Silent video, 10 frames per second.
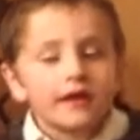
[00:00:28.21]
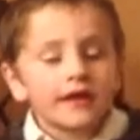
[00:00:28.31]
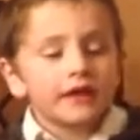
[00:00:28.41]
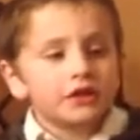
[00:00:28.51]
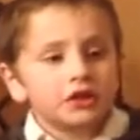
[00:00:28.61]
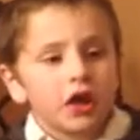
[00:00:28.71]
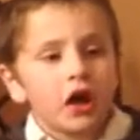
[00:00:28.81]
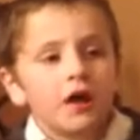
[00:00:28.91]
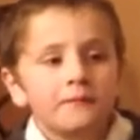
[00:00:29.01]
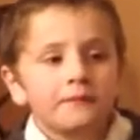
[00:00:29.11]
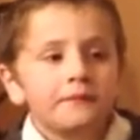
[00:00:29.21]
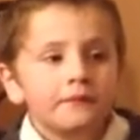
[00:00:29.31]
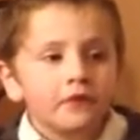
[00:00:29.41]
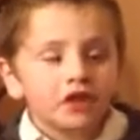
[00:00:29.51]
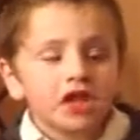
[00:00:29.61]
each
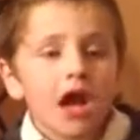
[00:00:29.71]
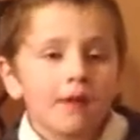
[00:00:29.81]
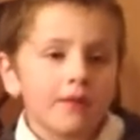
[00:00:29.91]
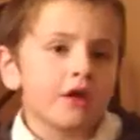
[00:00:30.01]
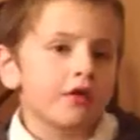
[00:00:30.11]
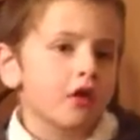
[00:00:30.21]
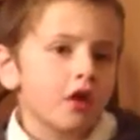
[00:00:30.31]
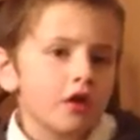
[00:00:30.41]
Shabbos,